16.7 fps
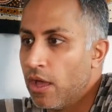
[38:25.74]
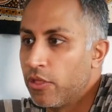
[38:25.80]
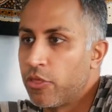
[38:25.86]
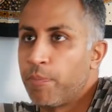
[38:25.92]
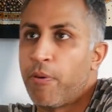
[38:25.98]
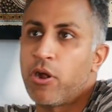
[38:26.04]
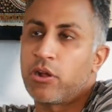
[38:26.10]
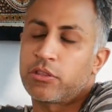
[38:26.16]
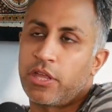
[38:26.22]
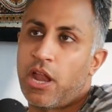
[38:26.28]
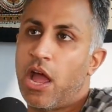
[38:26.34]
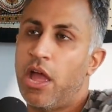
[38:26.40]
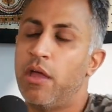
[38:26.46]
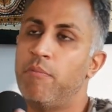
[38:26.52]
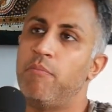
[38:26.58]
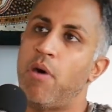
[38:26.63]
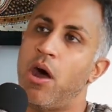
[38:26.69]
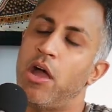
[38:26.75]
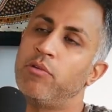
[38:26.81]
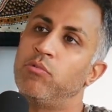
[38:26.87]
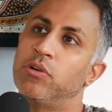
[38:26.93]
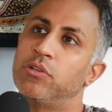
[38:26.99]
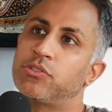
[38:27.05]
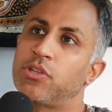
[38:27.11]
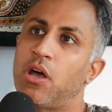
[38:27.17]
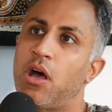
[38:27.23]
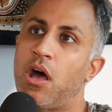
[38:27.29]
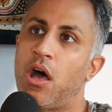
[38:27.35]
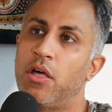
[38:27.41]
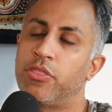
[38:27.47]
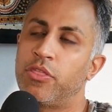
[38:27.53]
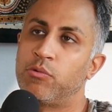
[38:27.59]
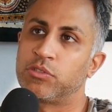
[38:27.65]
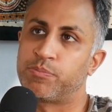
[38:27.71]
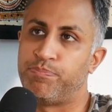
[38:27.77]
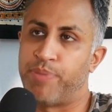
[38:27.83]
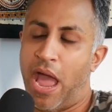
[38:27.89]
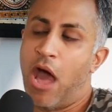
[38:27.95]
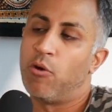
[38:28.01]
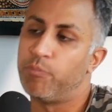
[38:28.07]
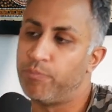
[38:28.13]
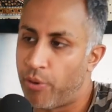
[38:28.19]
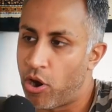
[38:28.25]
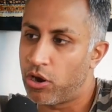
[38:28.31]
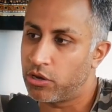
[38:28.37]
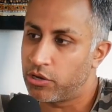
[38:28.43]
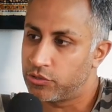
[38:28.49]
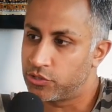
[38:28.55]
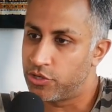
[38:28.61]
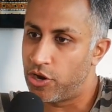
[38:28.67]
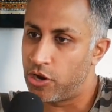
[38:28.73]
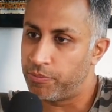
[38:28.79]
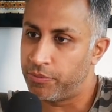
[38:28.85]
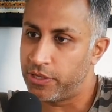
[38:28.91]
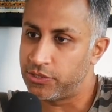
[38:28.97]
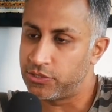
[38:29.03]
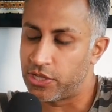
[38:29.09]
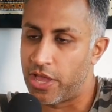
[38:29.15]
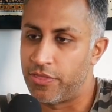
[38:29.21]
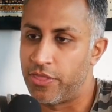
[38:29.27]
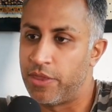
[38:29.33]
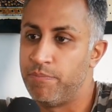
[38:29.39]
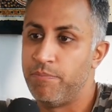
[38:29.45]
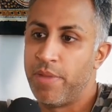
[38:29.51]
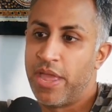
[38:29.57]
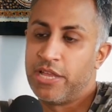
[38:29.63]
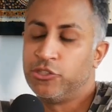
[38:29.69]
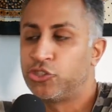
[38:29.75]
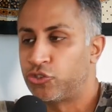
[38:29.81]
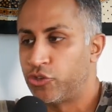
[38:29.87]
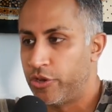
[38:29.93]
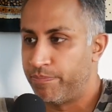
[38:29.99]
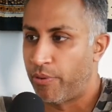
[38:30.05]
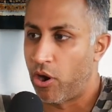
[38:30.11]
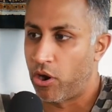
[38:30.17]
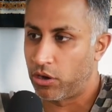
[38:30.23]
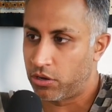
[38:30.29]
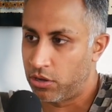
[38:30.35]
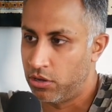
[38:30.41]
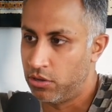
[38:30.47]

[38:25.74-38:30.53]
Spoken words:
The park that mine was there was Bound Park is another place, and then Main Street Park.